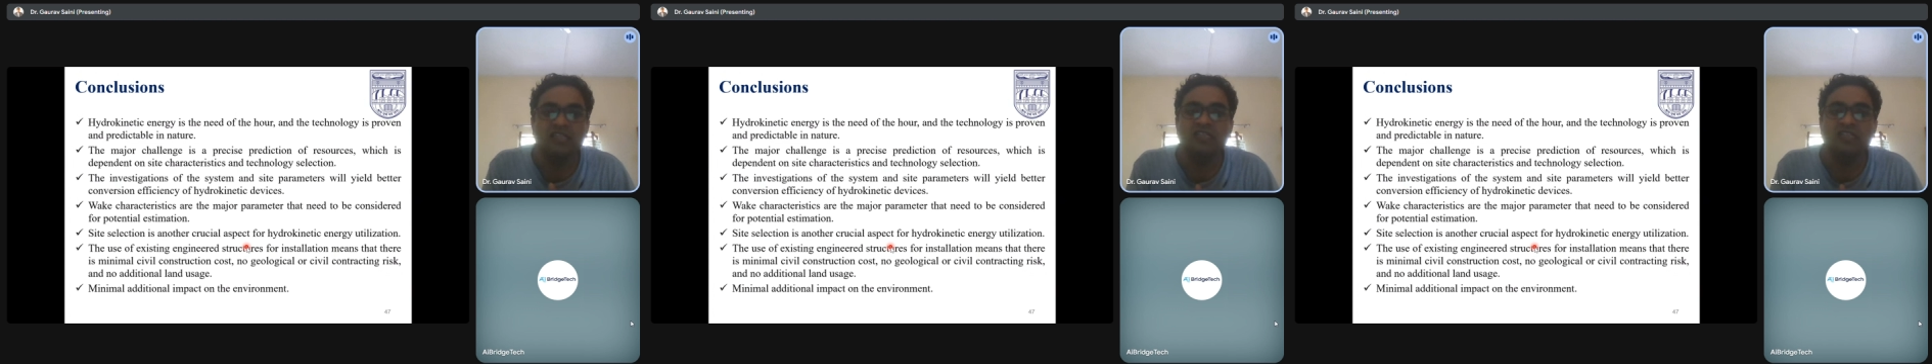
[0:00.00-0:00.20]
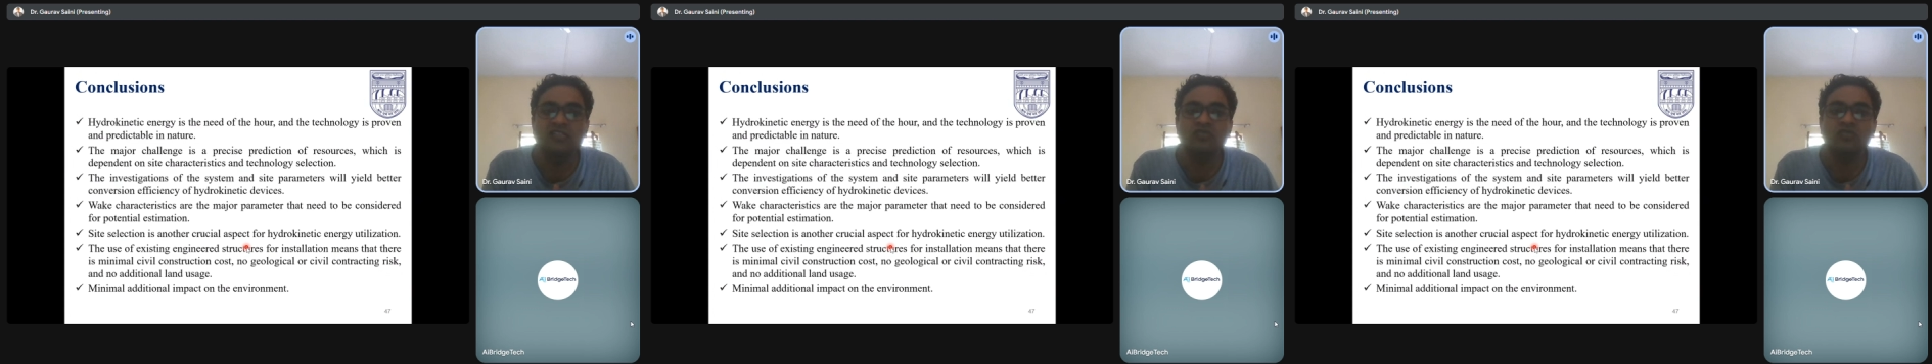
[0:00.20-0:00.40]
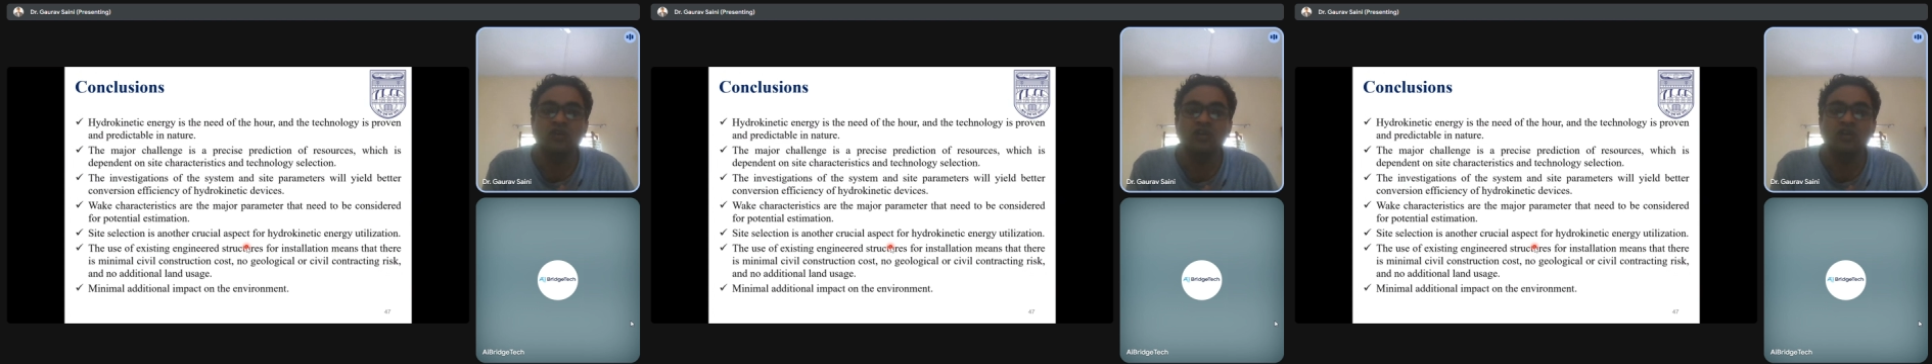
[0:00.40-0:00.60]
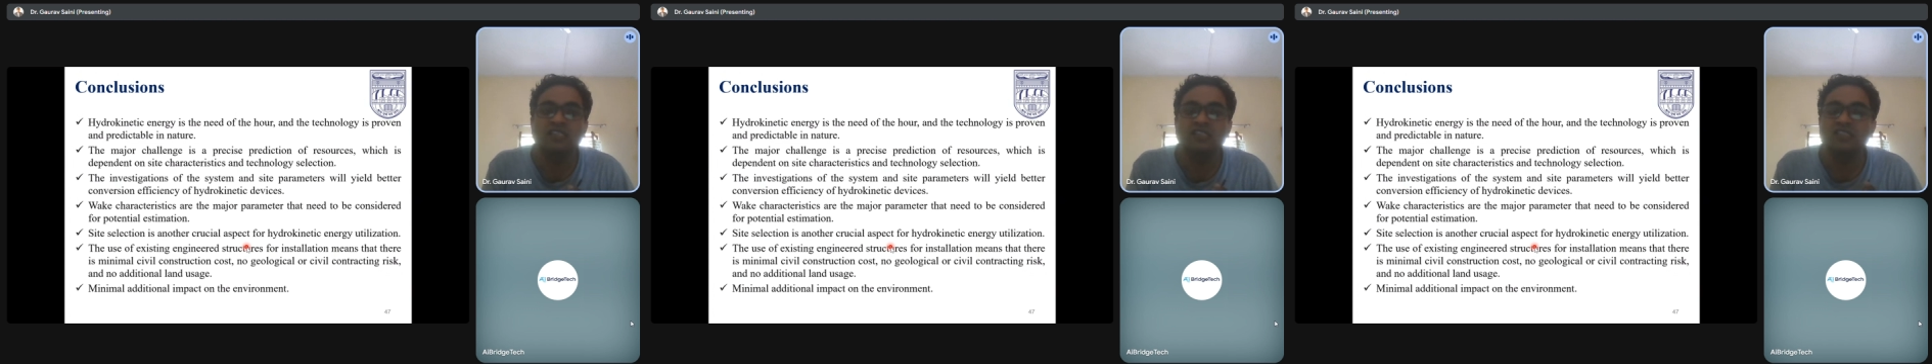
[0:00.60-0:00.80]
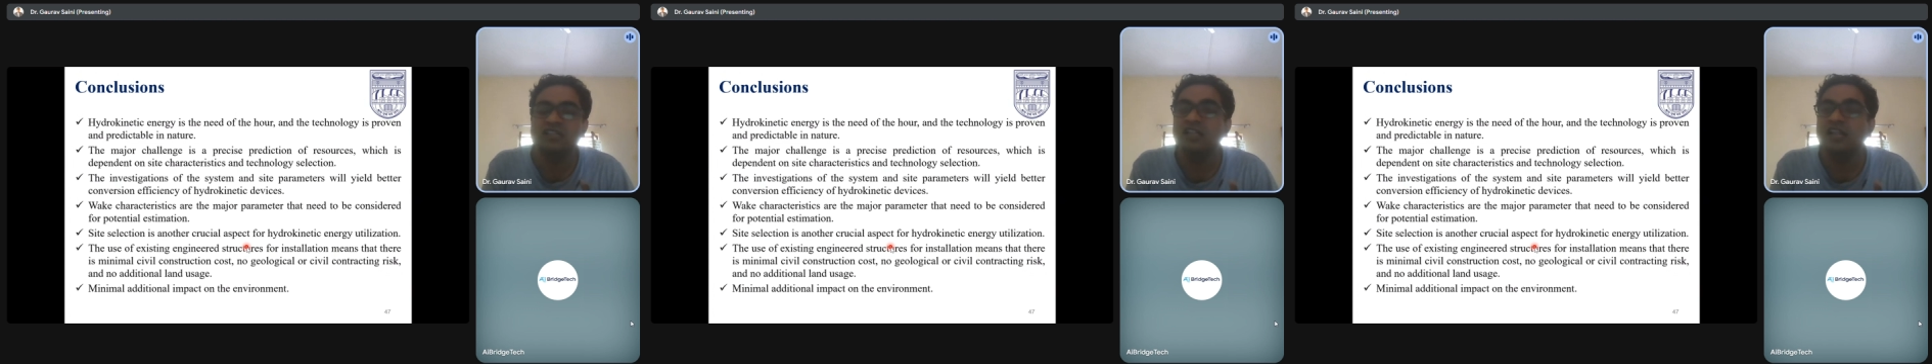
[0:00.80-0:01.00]
and there is no
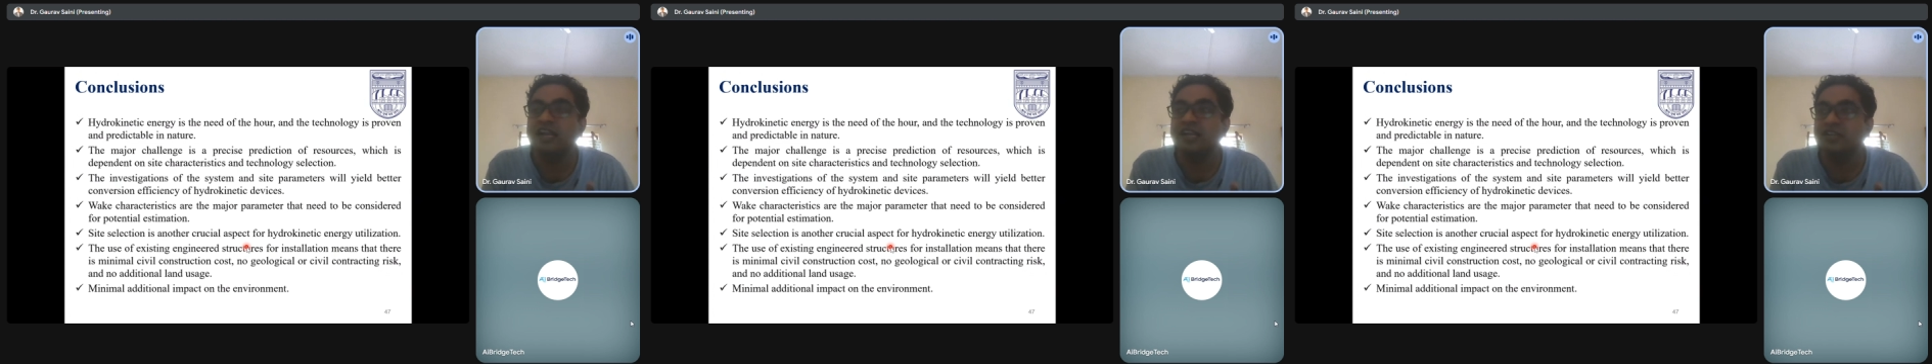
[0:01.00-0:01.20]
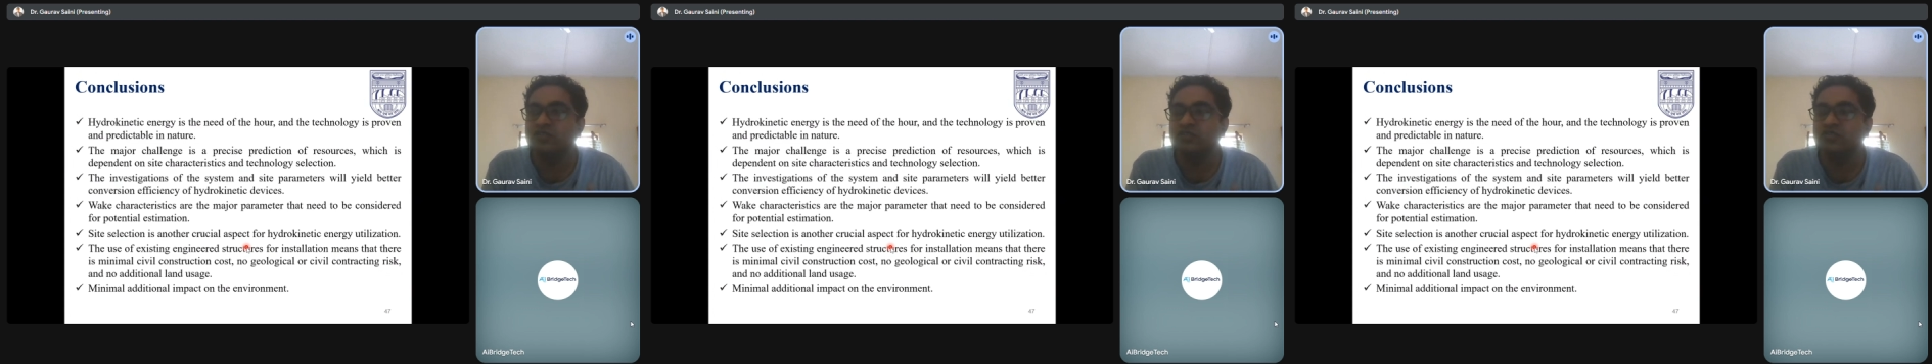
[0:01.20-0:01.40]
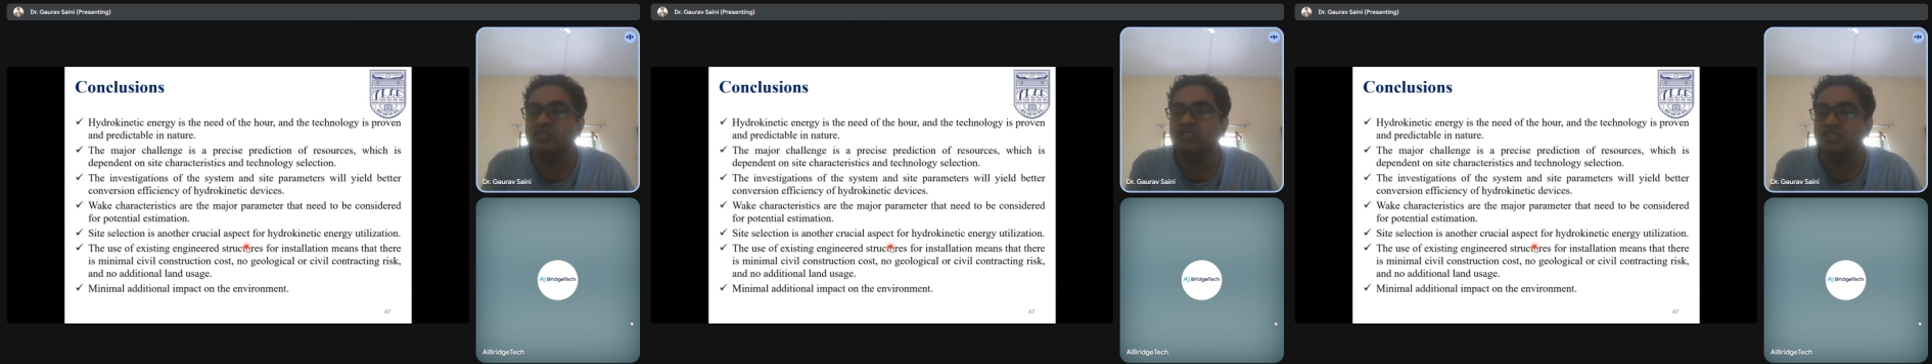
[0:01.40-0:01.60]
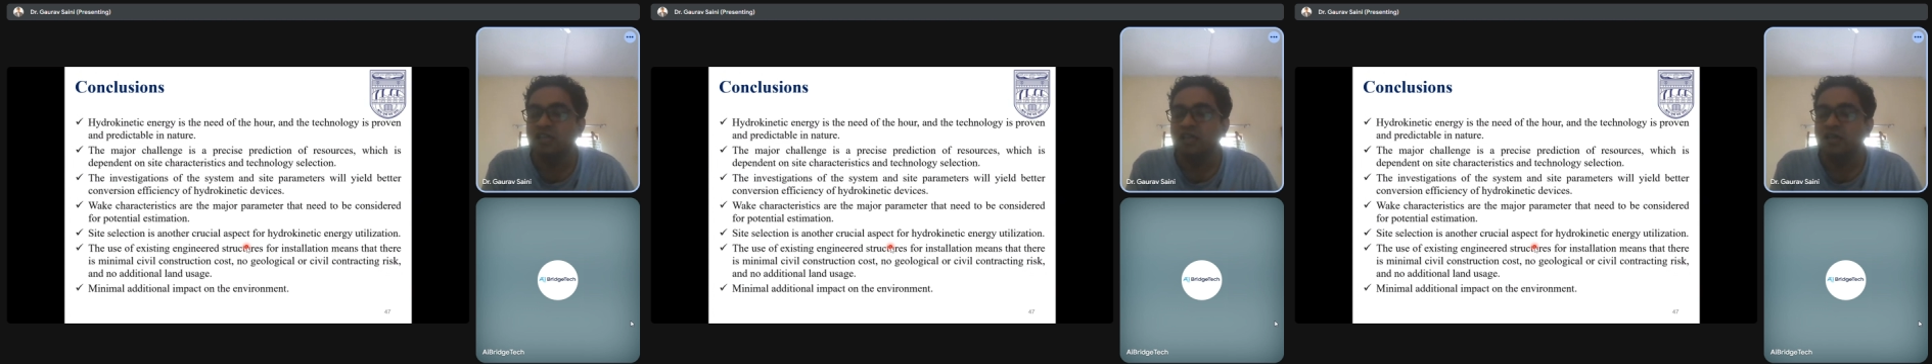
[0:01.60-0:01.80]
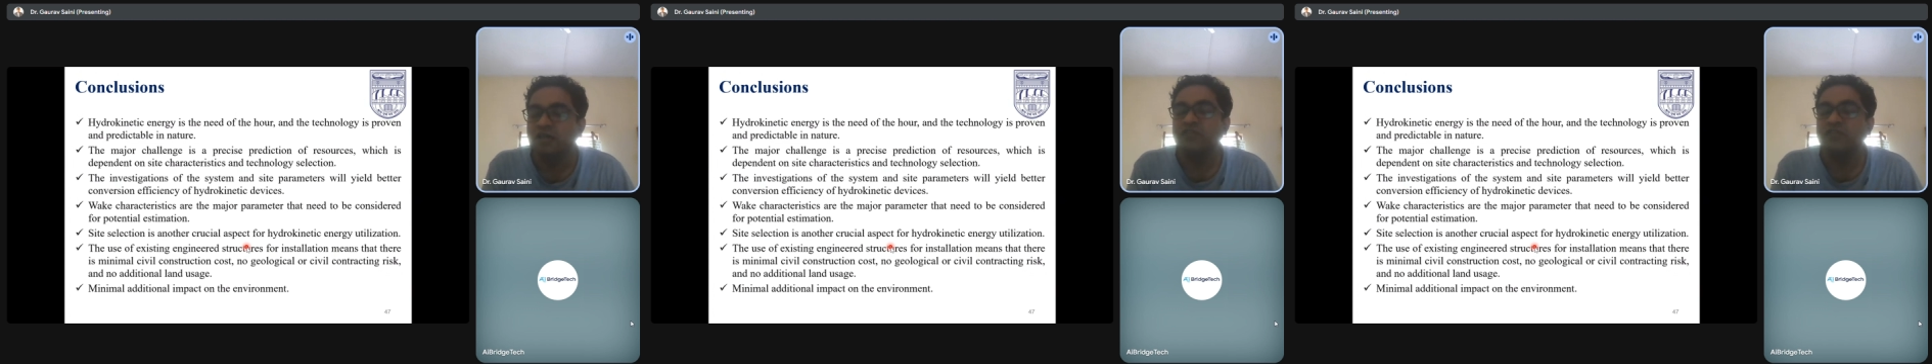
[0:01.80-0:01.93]
additional land uses.